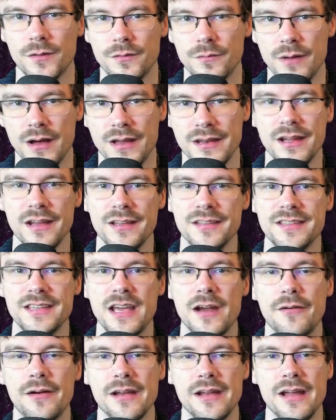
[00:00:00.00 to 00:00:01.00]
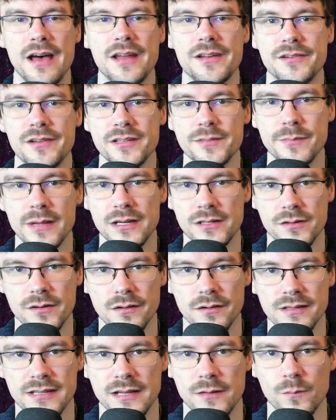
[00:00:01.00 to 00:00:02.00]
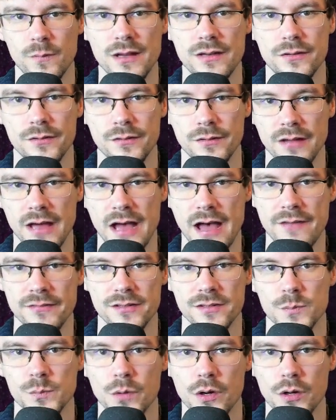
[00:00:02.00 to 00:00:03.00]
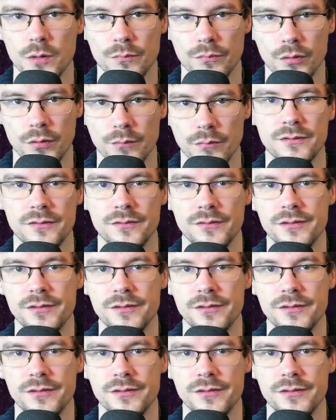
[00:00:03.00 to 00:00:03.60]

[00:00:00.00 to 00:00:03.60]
one, the arena, just make sure that when you don't have the smoke bomb